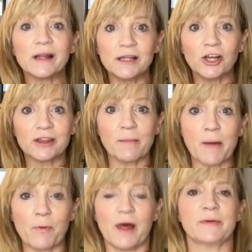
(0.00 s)
looked them
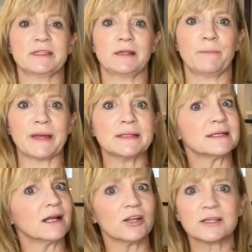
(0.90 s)
up while I was at the bins,
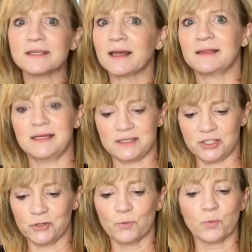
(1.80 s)
and it looks like these
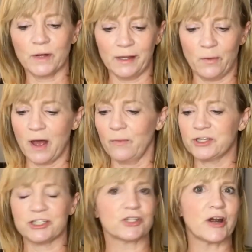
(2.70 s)
do really well,
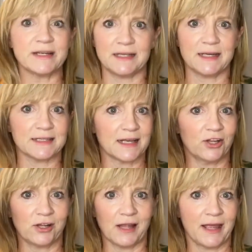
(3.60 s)
which is crazy because they
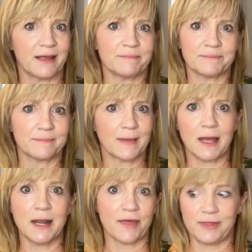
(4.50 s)
look like
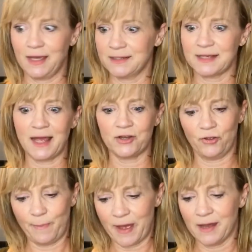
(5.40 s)
a nothing
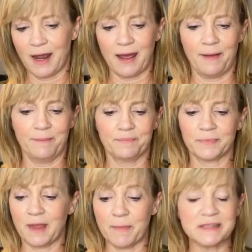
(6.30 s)
sandal, but
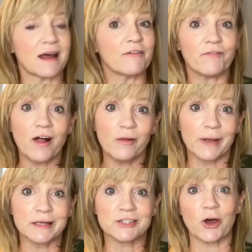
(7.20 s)
they must have a
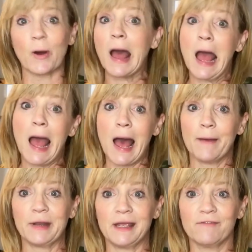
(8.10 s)
following, so
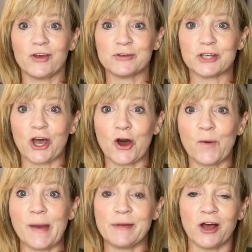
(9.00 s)
I'm going to give those a
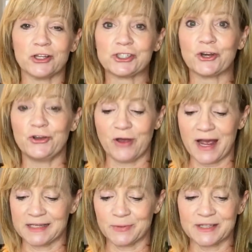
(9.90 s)
go. Maybe I'll show you
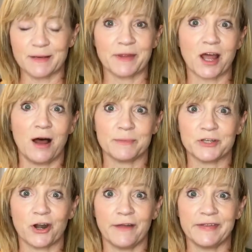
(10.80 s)
guys what some of the comps
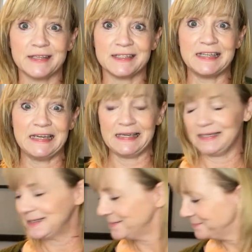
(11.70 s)
are on these Tikees.